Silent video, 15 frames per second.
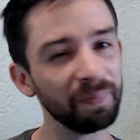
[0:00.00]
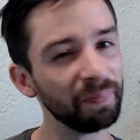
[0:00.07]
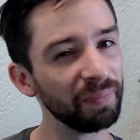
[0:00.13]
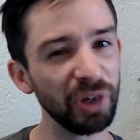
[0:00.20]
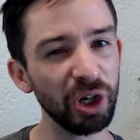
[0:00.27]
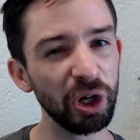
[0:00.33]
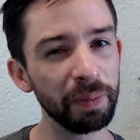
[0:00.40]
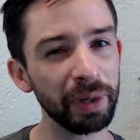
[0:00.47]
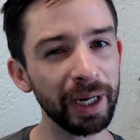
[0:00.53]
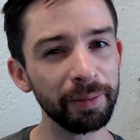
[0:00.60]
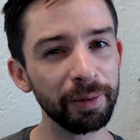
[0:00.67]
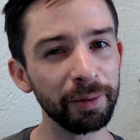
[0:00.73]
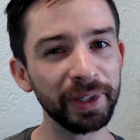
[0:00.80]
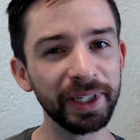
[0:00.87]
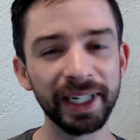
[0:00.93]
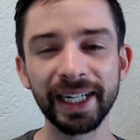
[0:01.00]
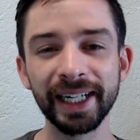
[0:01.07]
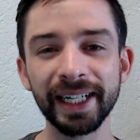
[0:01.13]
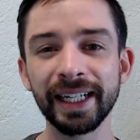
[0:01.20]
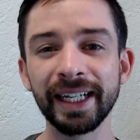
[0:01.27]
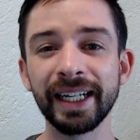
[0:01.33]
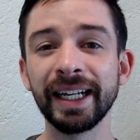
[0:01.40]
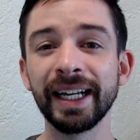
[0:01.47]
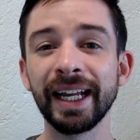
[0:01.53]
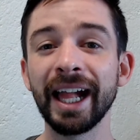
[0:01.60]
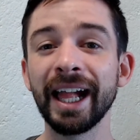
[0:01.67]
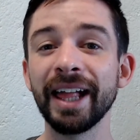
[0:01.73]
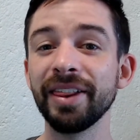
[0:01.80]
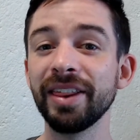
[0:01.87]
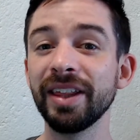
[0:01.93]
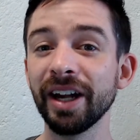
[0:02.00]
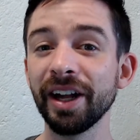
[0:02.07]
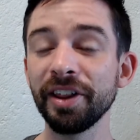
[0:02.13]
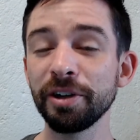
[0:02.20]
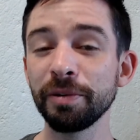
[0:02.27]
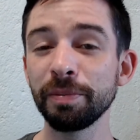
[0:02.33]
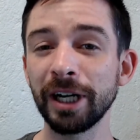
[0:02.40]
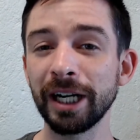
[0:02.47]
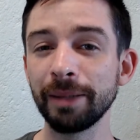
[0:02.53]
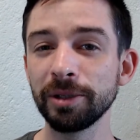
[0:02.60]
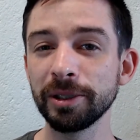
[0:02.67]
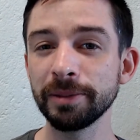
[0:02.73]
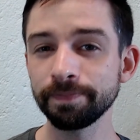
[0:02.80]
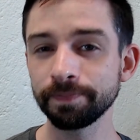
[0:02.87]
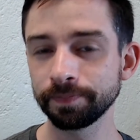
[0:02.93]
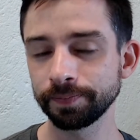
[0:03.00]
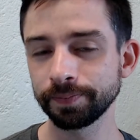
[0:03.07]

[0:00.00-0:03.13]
No, probably not. The other problem